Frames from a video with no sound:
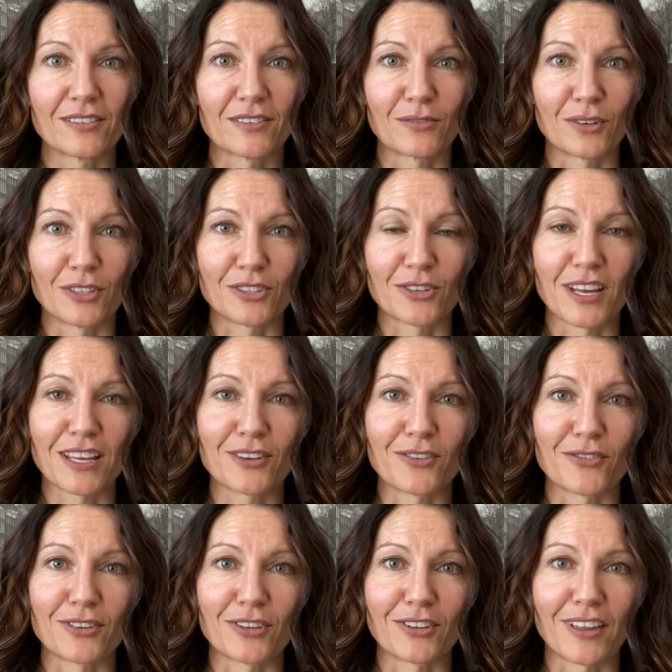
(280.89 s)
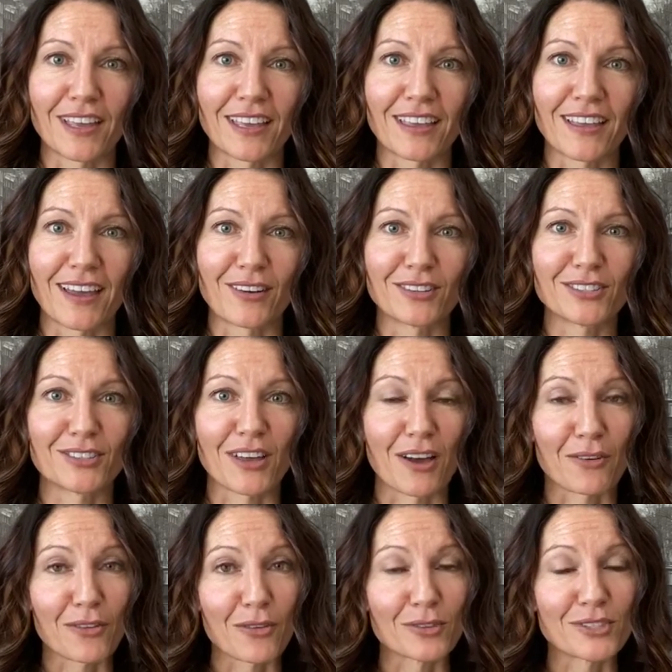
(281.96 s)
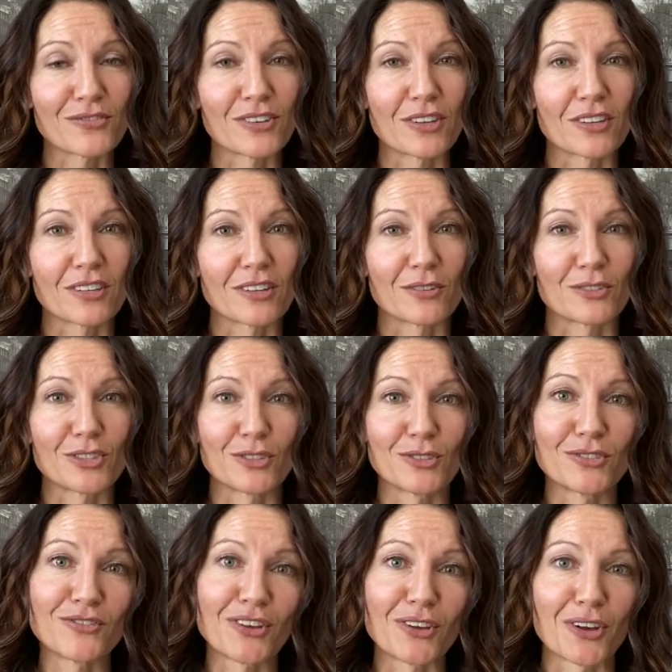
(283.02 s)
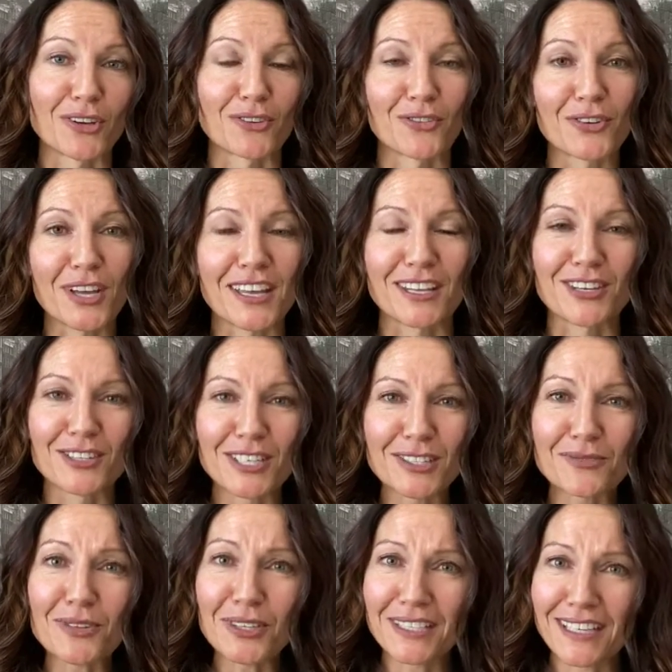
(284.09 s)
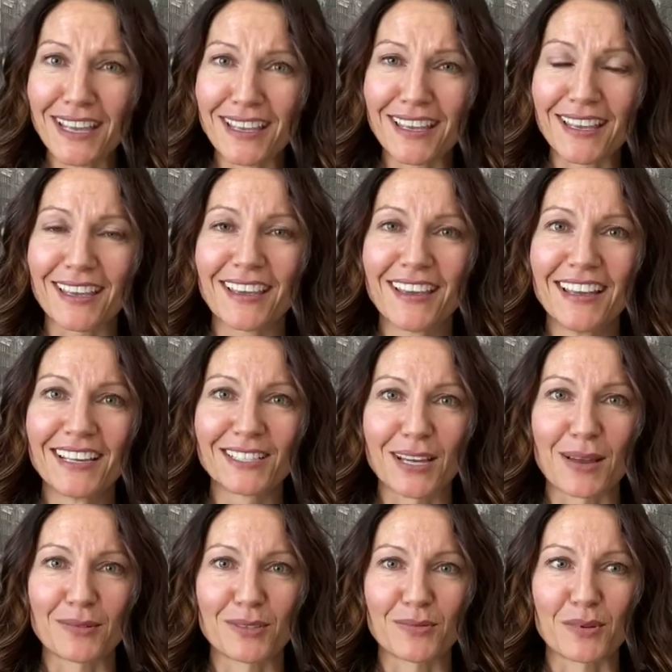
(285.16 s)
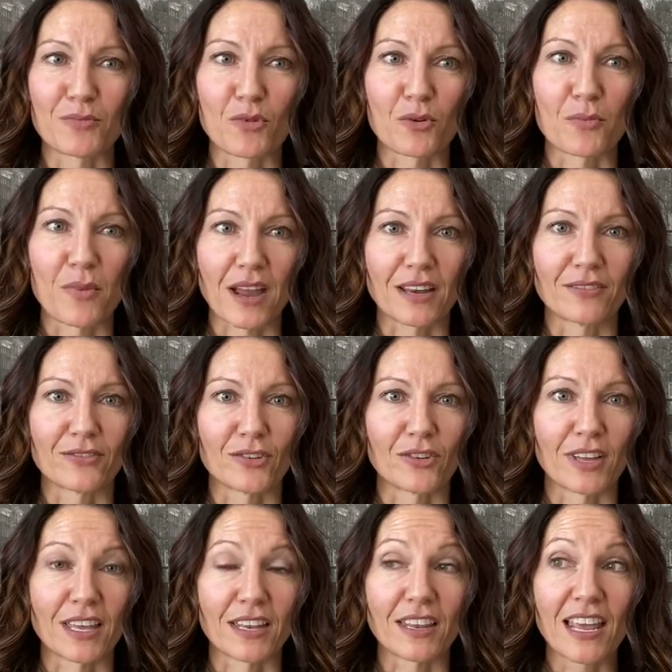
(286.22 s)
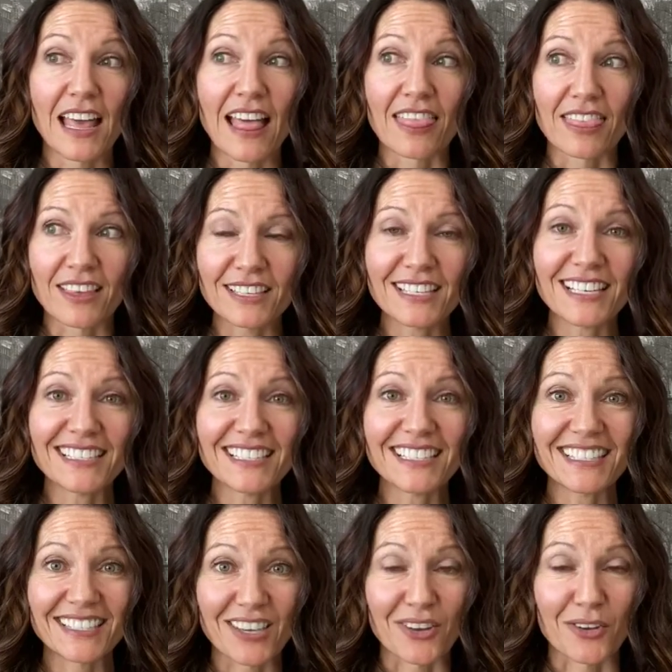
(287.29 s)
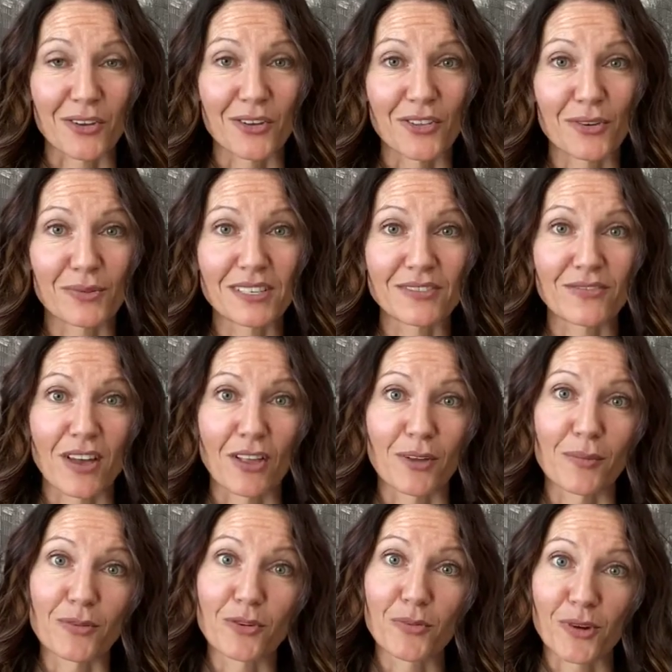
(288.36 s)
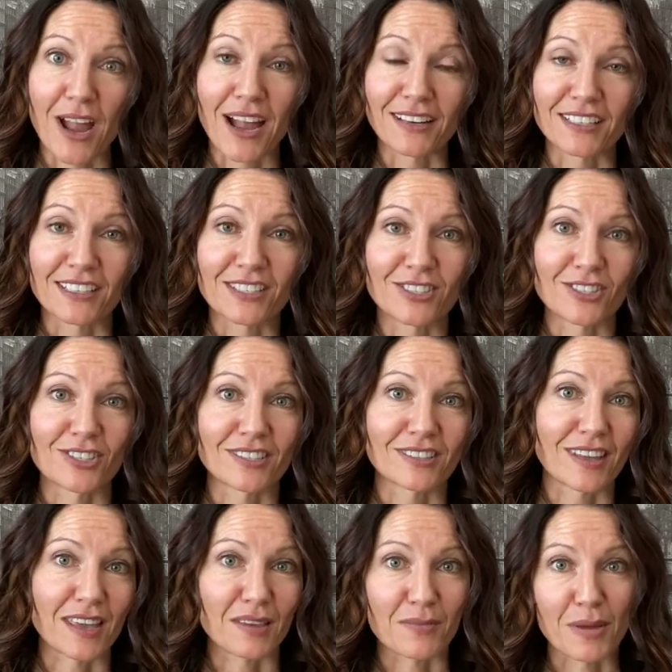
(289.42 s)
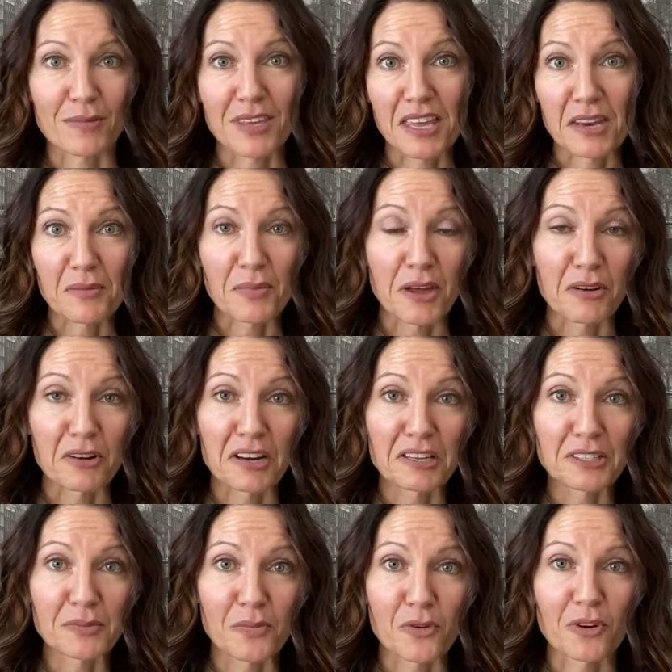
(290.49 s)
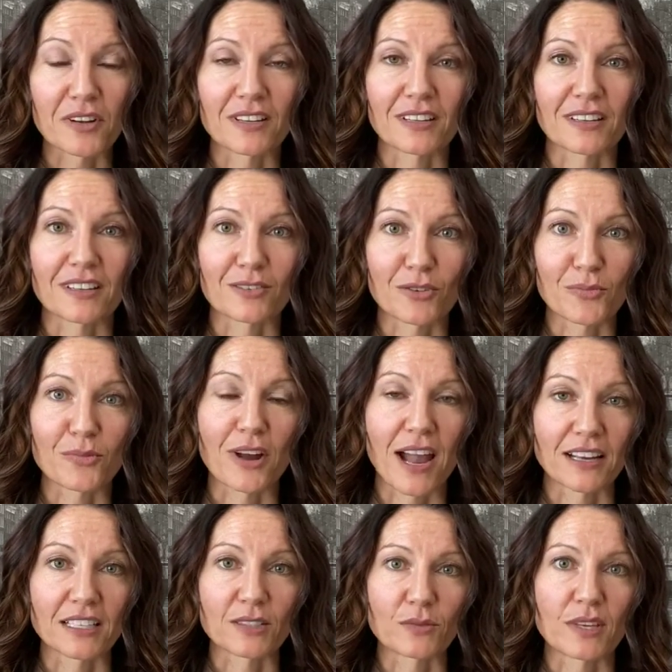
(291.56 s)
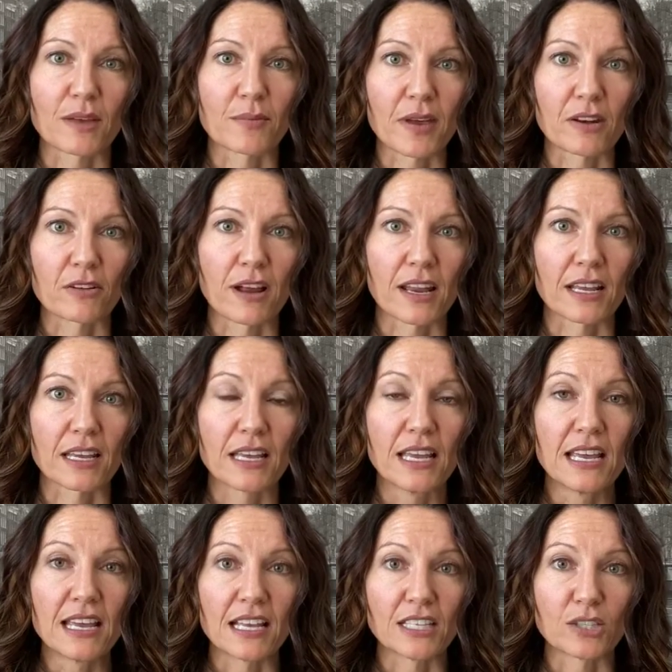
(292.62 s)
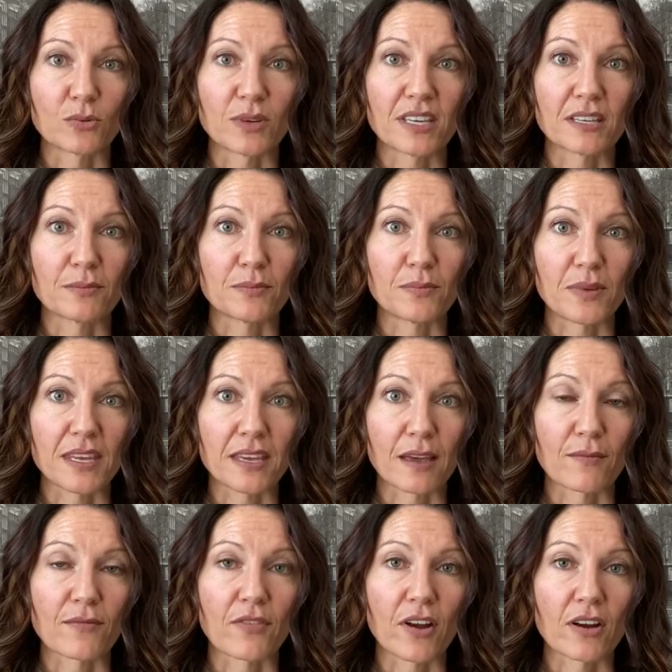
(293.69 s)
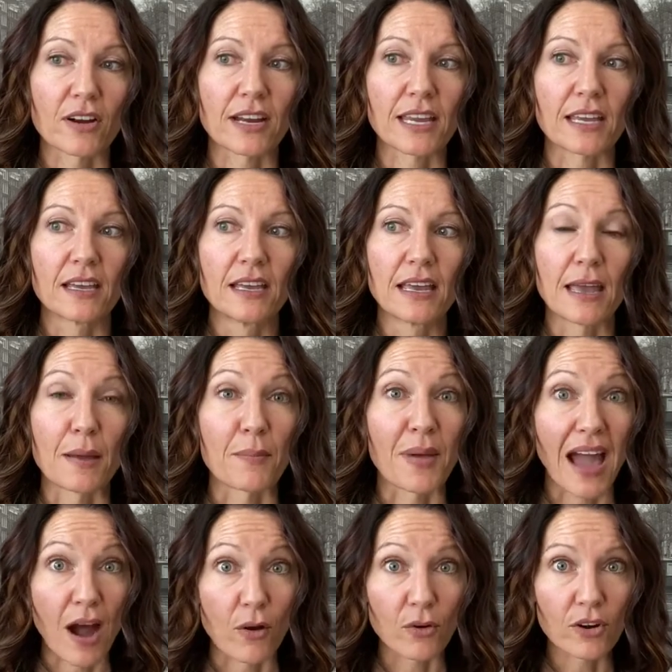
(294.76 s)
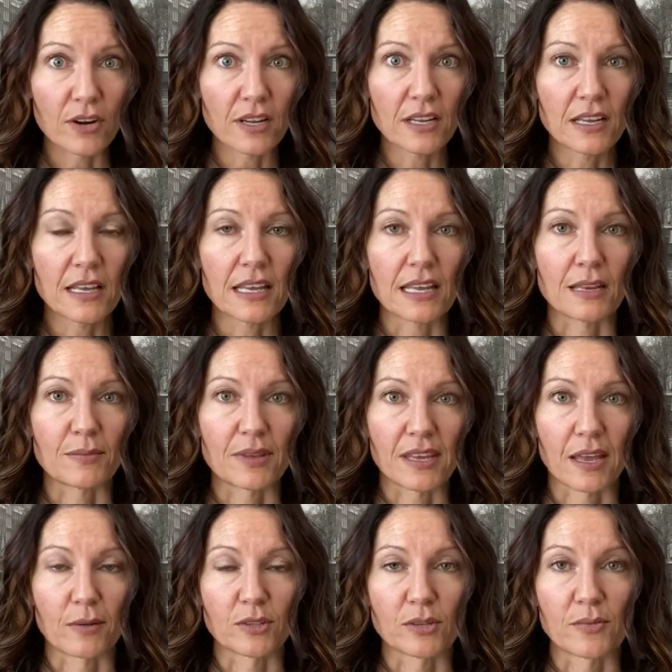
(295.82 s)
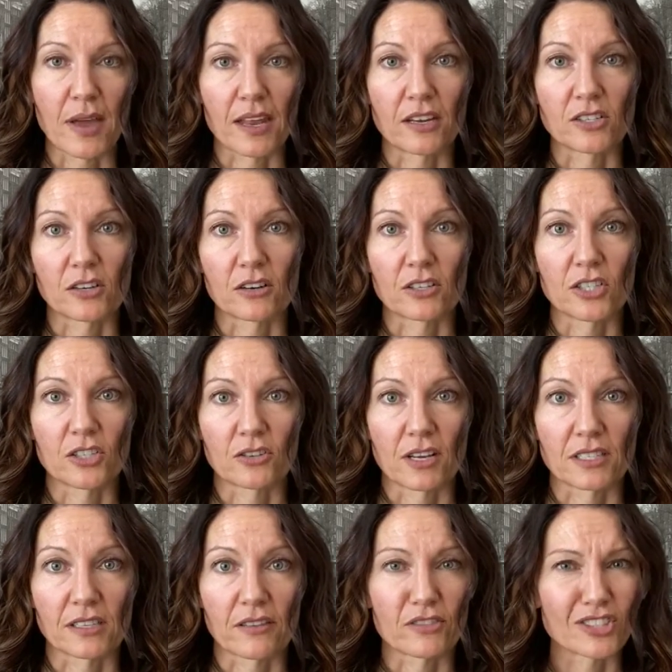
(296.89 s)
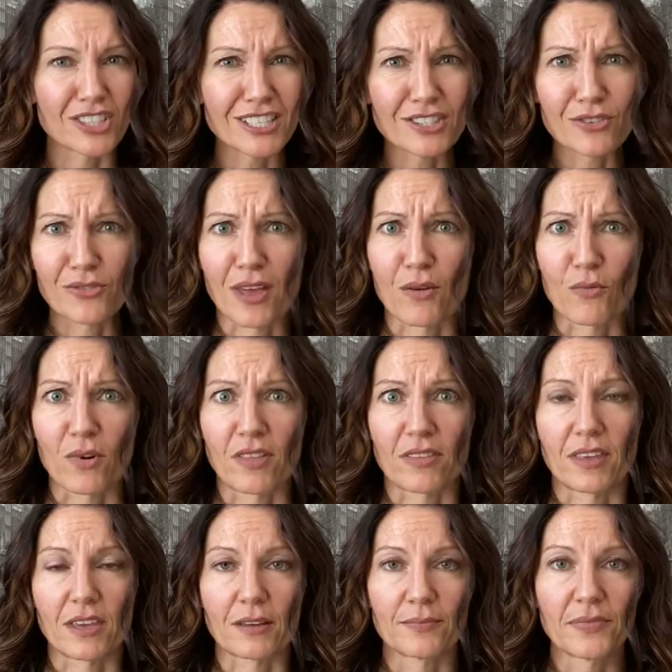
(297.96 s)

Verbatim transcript: What does your ankle feel like? How does how do those feel those shoes feel on your foot? And you're just really taking time to be more mindful. And this is a skill that we develop through practice, just like maybe getting better at a sport, that through practice we get better at it. And so we can become very empowered and being able to manage our stress levels just through that one thing.